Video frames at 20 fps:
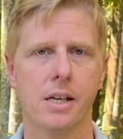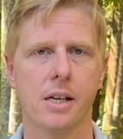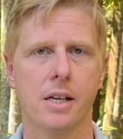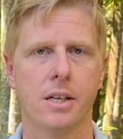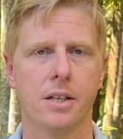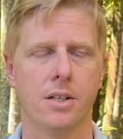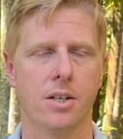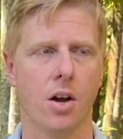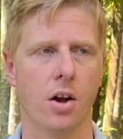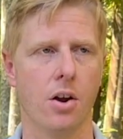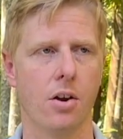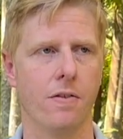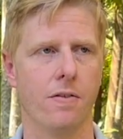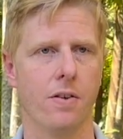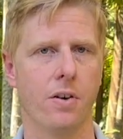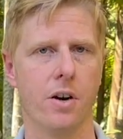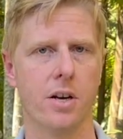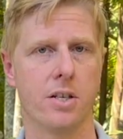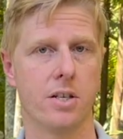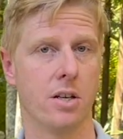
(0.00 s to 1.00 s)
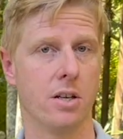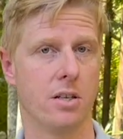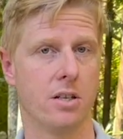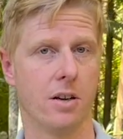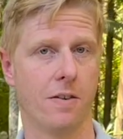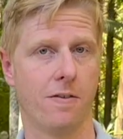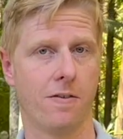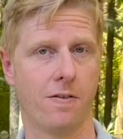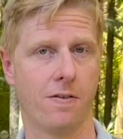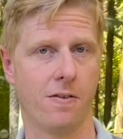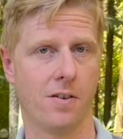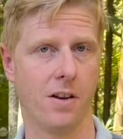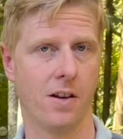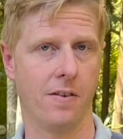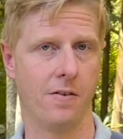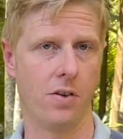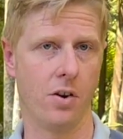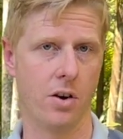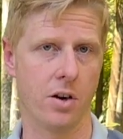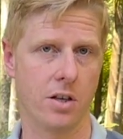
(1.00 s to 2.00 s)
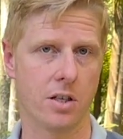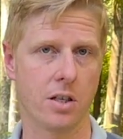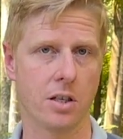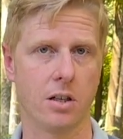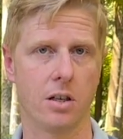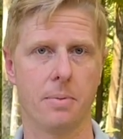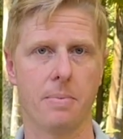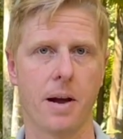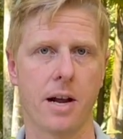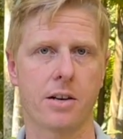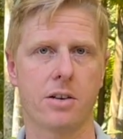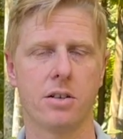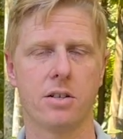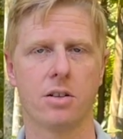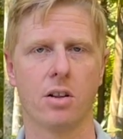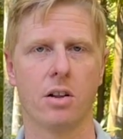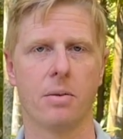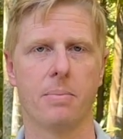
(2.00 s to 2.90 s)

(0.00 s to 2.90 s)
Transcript: So for instance, if your auxiliary battery is on the